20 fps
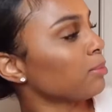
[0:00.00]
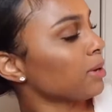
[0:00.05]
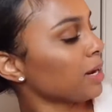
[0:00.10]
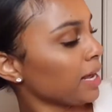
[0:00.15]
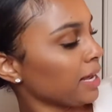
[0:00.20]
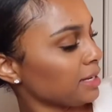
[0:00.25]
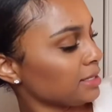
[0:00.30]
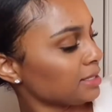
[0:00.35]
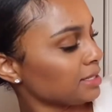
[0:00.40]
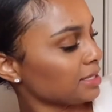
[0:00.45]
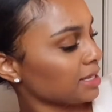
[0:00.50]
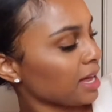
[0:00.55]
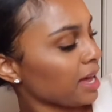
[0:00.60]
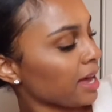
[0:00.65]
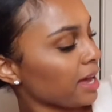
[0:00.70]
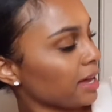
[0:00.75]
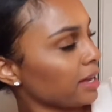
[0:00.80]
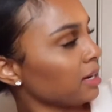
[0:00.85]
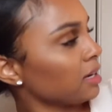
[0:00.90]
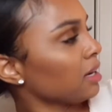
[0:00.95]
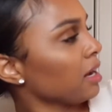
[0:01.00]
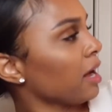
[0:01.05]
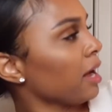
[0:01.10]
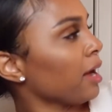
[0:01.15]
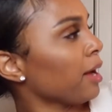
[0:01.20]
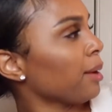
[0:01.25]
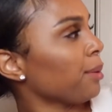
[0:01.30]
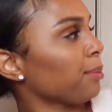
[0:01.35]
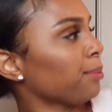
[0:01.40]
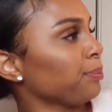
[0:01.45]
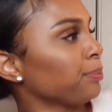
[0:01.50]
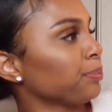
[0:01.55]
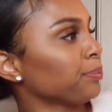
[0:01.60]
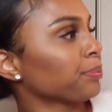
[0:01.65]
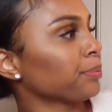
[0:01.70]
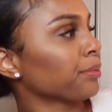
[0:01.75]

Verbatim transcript: plain set. Um,